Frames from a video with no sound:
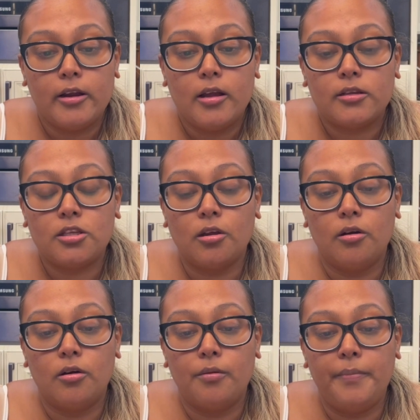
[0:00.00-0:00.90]

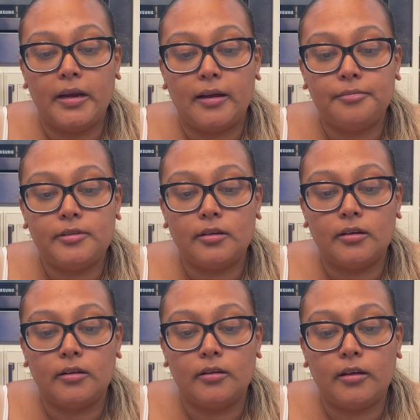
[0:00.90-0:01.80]
So big up
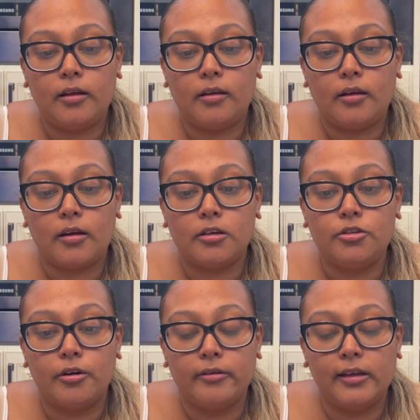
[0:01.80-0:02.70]
to
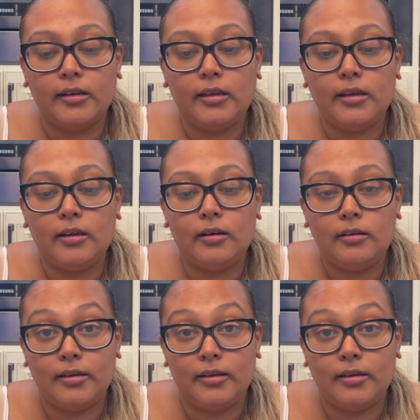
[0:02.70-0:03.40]
Ecuadorian Eel,